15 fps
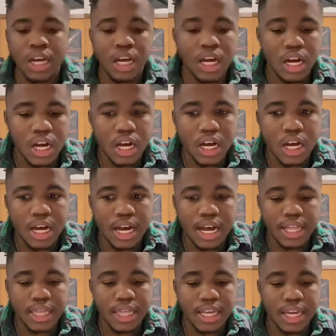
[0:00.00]

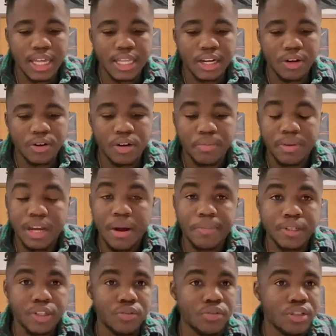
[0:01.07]
I think they're going to be
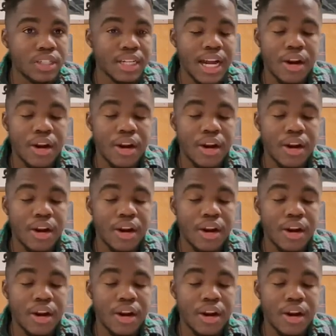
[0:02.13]
opportunistic.